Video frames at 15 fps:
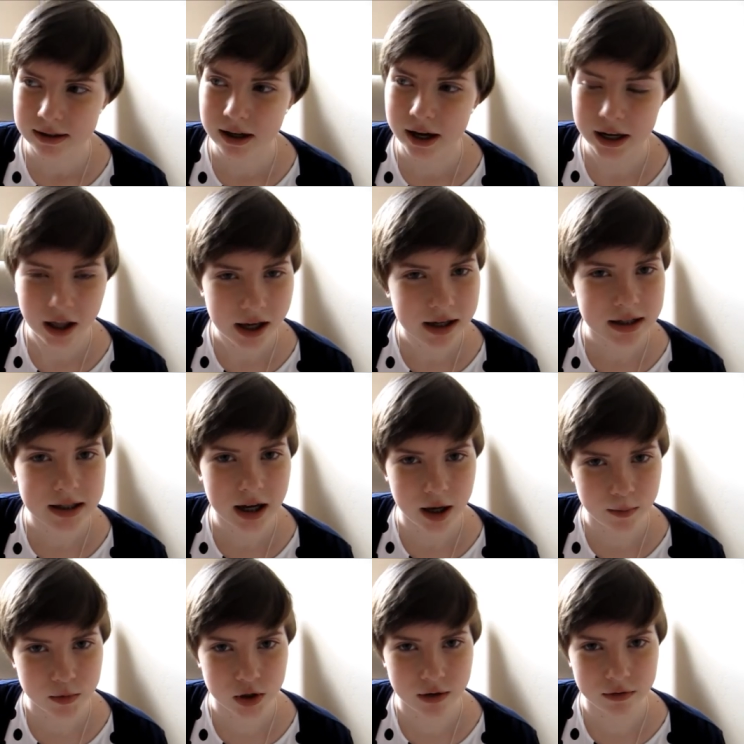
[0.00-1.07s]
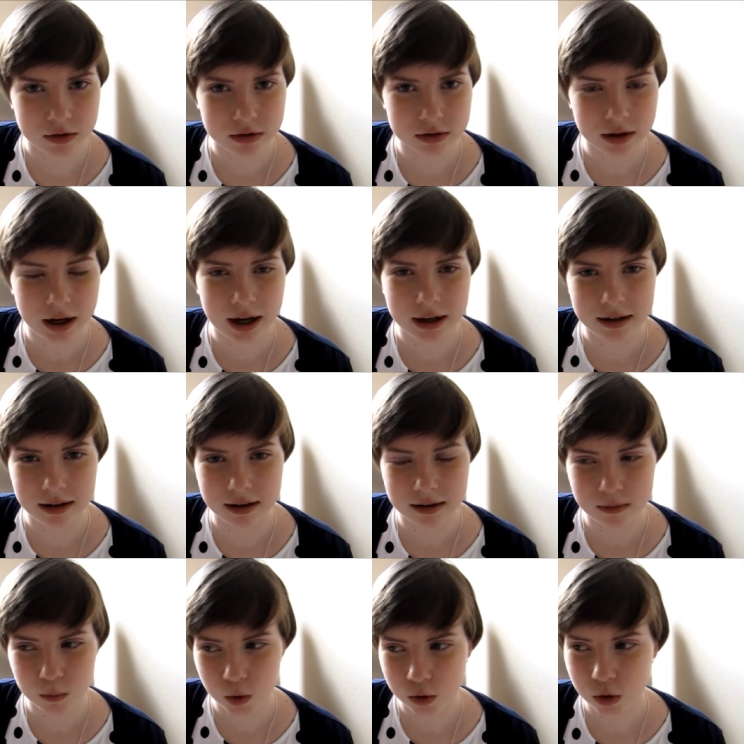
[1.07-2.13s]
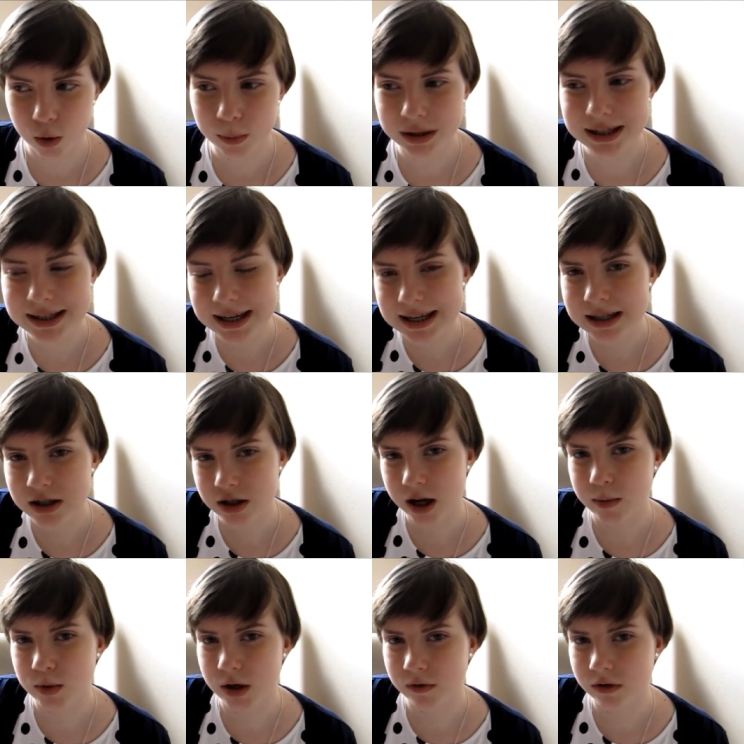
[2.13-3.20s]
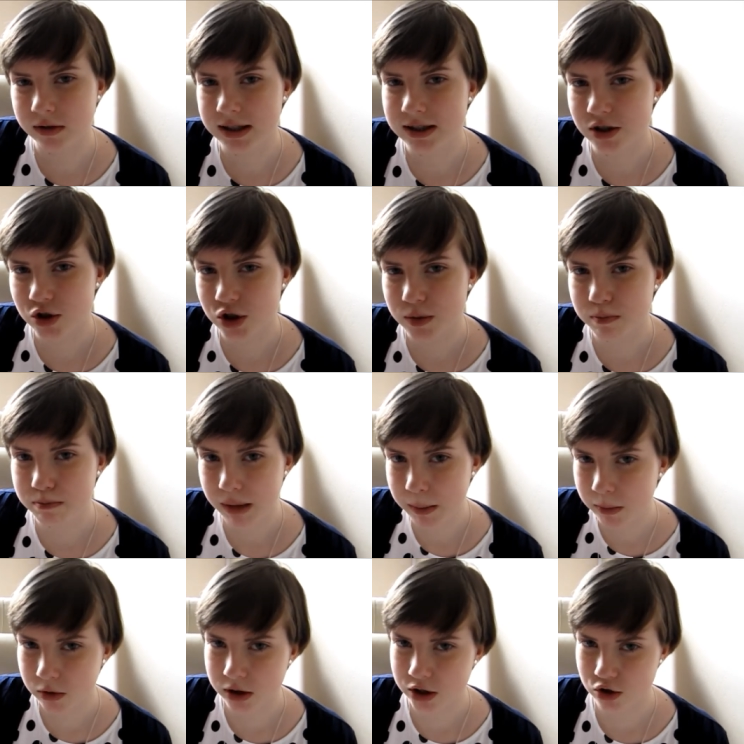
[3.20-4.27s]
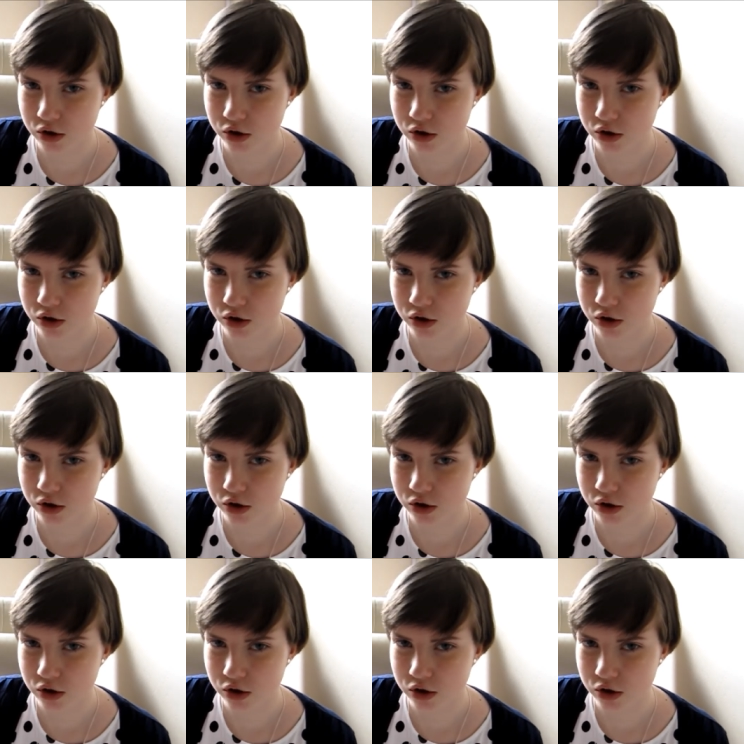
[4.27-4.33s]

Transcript: I like time travel and whatnot, but this isn't time travel, this is just memory